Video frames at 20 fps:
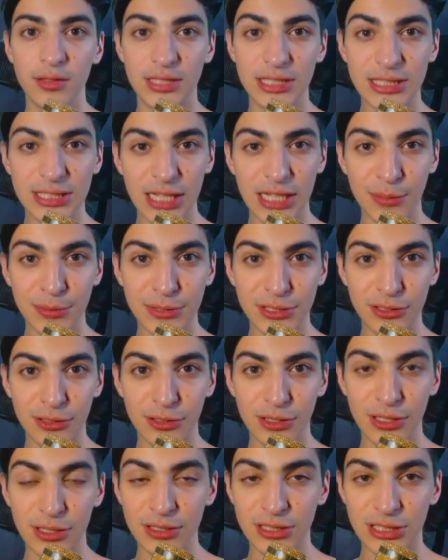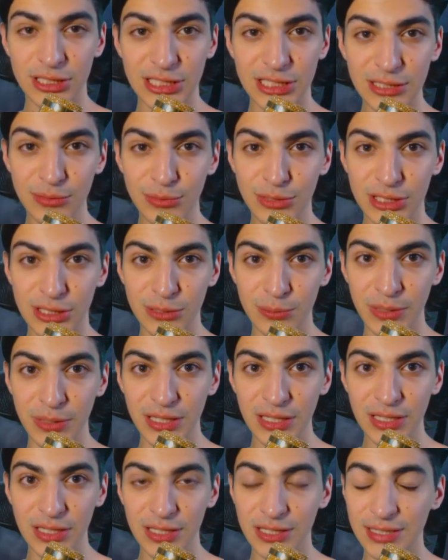This episode seems to
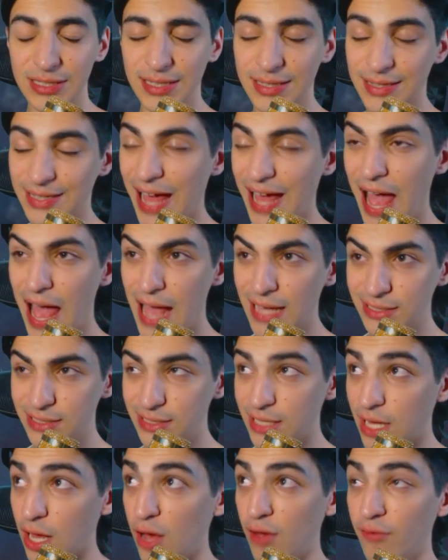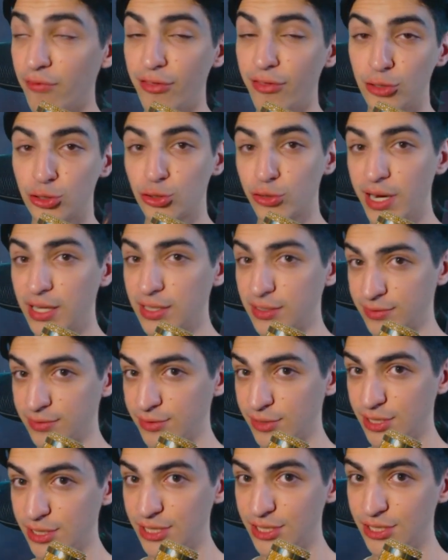be the last of the trailer
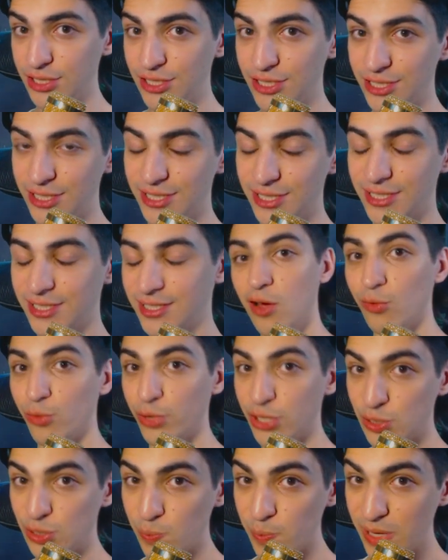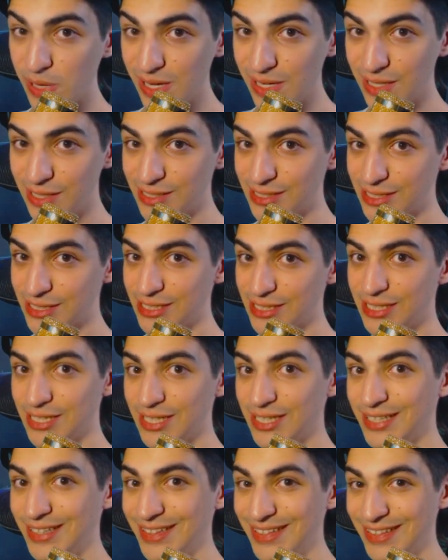footage, which means
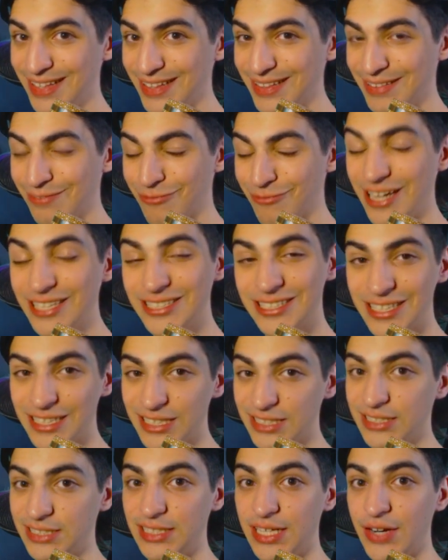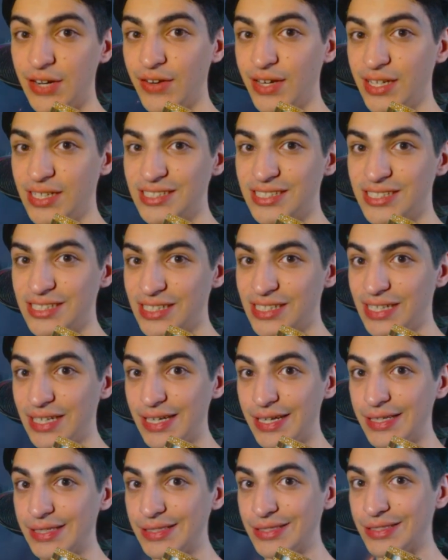the rest of the series
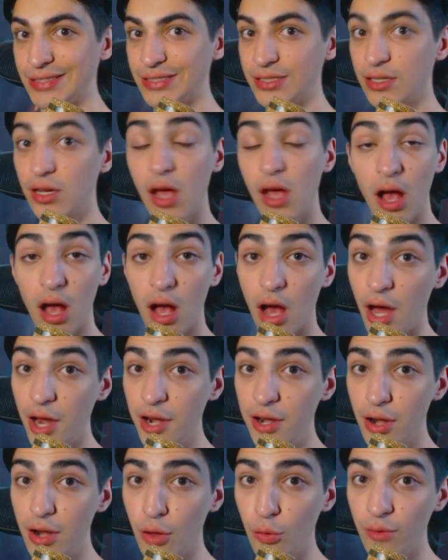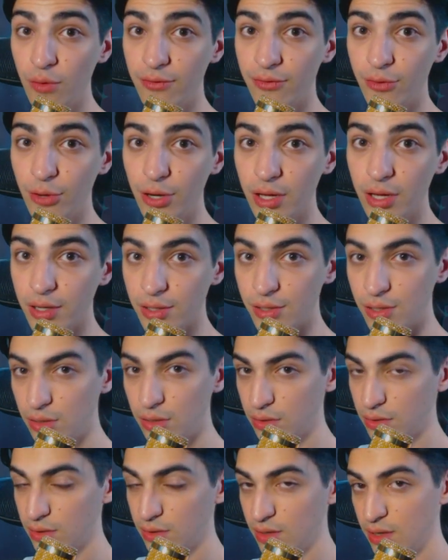is unknown
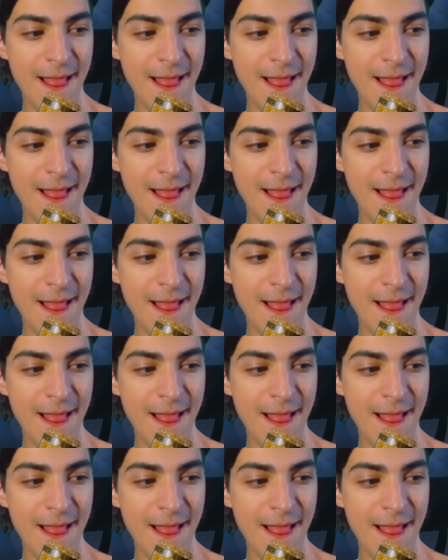footage.